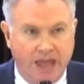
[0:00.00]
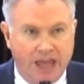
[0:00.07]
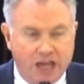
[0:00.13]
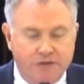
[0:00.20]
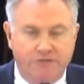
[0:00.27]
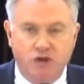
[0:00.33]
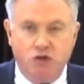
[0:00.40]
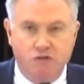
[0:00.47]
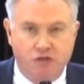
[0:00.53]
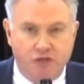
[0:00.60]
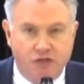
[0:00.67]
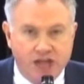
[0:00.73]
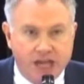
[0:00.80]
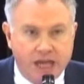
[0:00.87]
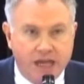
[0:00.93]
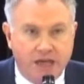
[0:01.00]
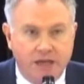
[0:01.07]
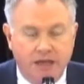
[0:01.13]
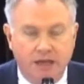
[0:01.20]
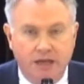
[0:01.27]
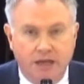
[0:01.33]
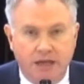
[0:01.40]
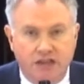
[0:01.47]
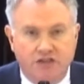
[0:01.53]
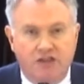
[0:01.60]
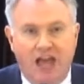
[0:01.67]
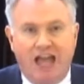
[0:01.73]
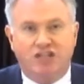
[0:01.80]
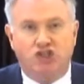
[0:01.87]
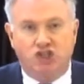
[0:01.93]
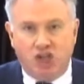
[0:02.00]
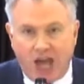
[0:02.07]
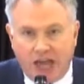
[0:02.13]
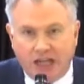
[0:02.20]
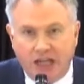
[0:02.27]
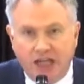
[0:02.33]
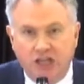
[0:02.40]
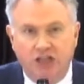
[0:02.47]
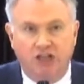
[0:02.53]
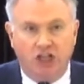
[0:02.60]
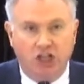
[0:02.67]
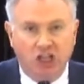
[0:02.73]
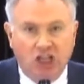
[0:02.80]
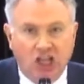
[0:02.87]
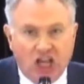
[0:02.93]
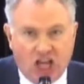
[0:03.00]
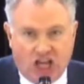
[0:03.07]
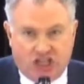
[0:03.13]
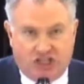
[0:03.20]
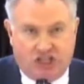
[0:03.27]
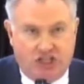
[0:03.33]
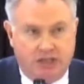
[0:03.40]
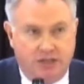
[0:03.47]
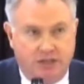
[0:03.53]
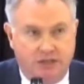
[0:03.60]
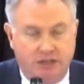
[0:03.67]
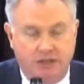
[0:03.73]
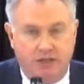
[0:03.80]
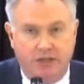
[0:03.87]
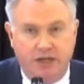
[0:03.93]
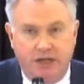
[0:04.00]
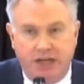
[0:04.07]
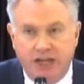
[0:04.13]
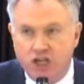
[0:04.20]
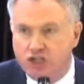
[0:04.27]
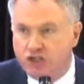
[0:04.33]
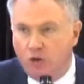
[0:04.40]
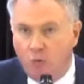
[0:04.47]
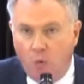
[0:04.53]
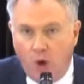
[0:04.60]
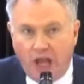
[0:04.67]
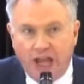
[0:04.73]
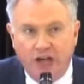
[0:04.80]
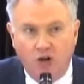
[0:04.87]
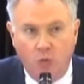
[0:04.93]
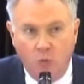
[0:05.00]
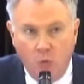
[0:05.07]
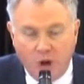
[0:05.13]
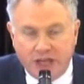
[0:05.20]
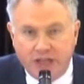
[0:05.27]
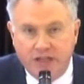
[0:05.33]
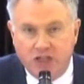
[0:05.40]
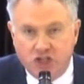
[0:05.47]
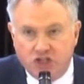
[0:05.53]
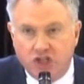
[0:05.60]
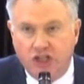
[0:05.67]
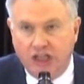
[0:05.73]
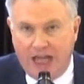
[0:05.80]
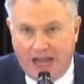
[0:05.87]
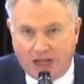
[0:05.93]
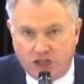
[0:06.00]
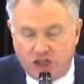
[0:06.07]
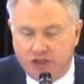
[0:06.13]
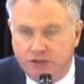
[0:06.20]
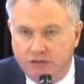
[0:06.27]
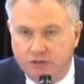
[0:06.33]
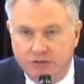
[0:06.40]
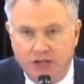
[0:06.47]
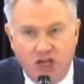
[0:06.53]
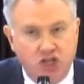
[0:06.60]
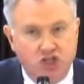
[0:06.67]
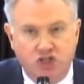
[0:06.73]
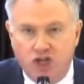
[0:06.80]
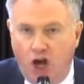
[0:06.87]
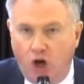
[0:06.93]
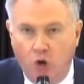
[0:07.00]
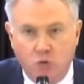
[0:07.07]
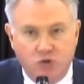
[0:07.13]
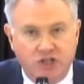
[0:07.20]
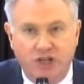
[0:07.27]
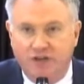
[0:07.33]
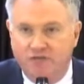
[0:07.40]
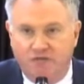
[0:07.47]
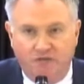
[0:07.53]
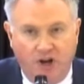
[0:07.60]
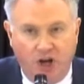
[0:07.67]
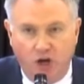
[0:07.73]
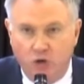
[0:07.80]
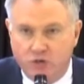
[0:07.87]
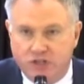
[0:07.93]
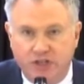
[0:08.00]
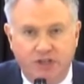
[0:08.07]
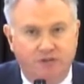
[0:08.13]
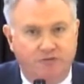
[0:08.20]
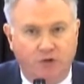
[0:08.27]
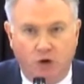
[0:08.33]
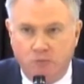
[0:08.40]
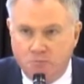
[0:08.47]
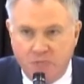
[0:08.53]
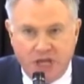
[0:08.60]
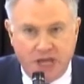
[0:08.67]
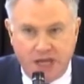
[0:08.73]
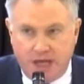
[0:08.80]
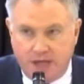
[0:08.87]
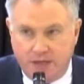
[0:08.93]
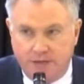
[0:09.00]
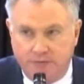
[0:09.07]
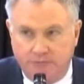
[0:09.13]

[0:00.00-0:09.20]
If you think that checking the list is the way to win this election, don't vote for me.